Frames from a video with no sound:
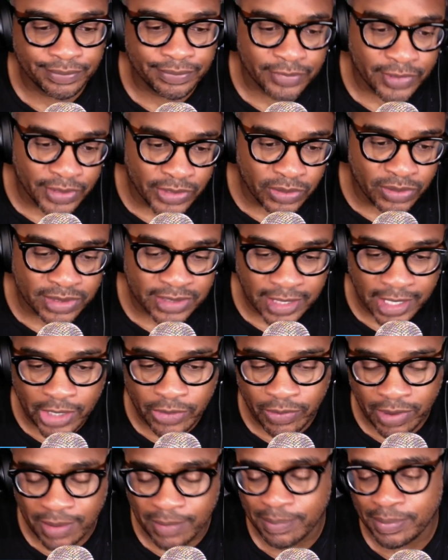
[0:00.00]
you know, a
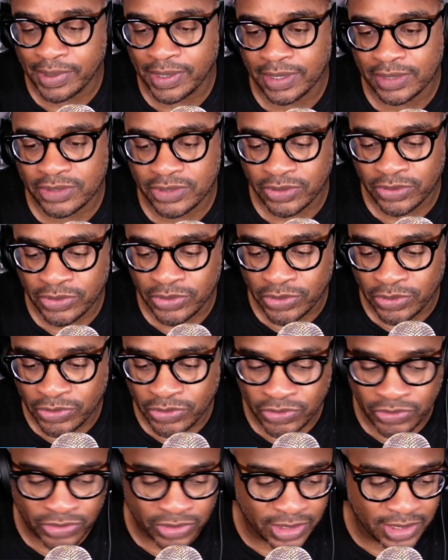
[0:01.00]
second-round pick, so you don't
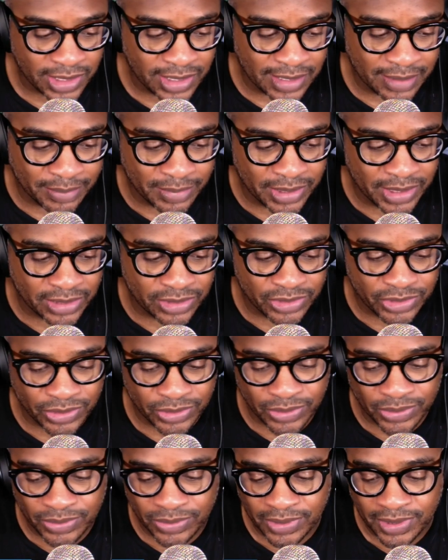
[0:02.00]
usually come
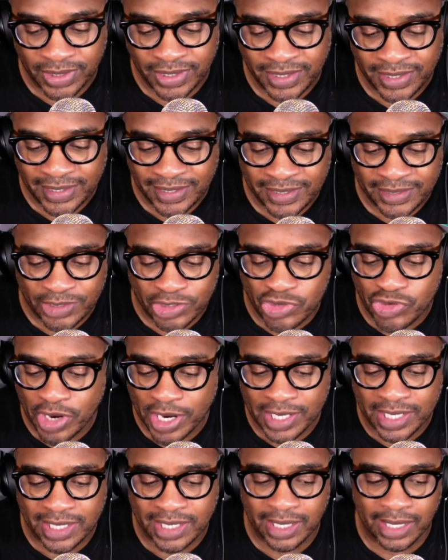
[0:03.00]
into
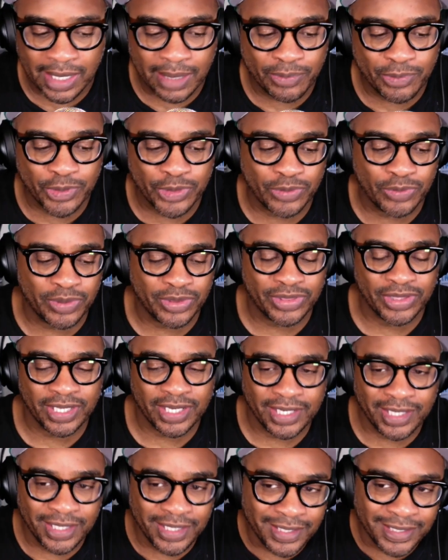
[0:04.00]
training camp with
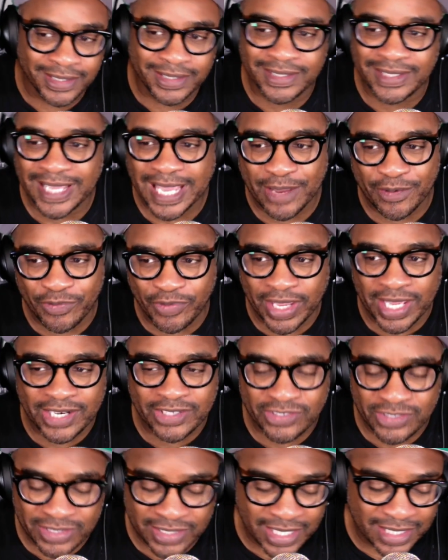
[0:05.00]
any
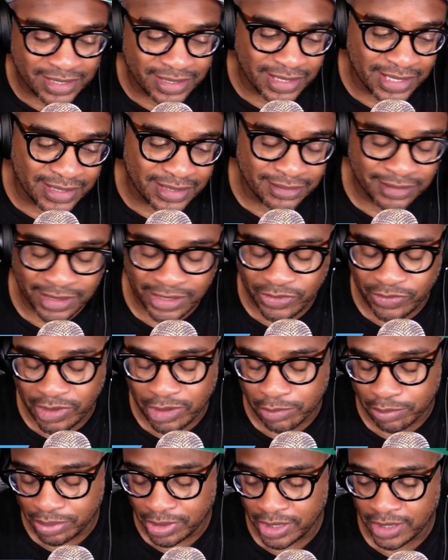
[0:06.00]
advantages as a
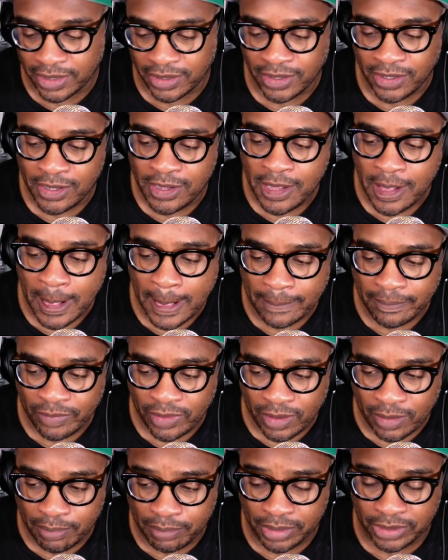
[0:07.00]
second-round pick.
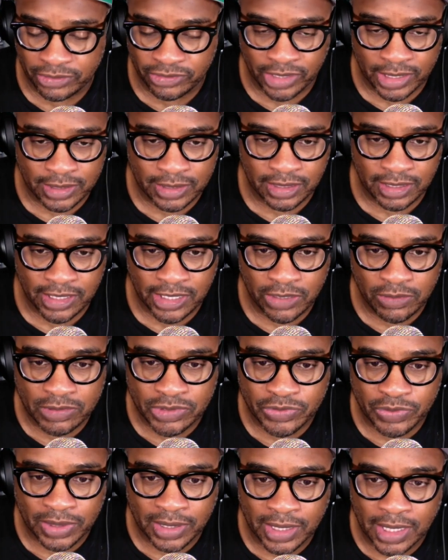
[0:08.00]
But Jason Kidd
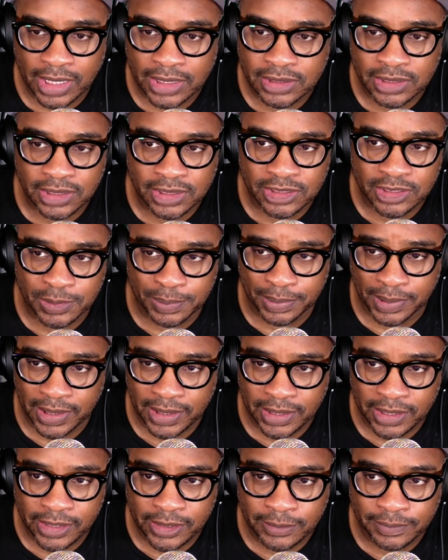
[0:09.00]
was reluctant to
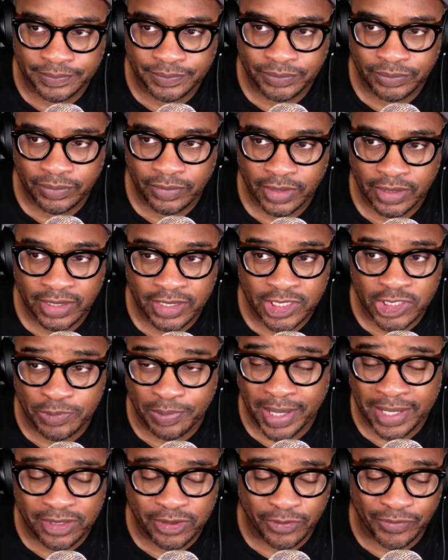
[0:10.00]
play him,
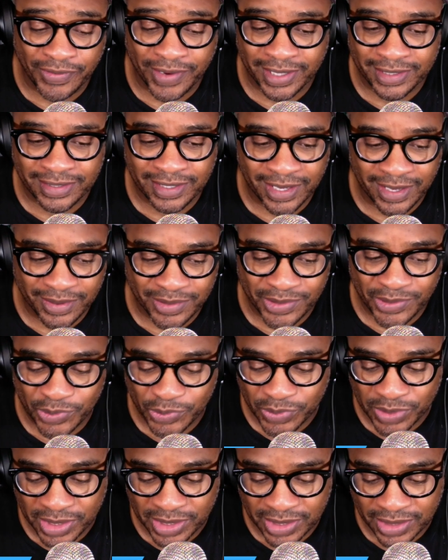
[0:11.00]
despite the fact that
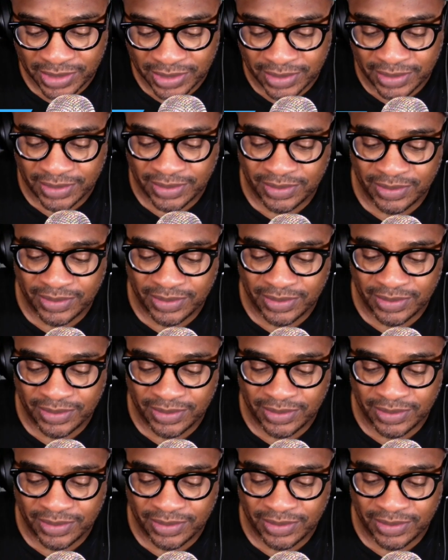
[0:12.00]
when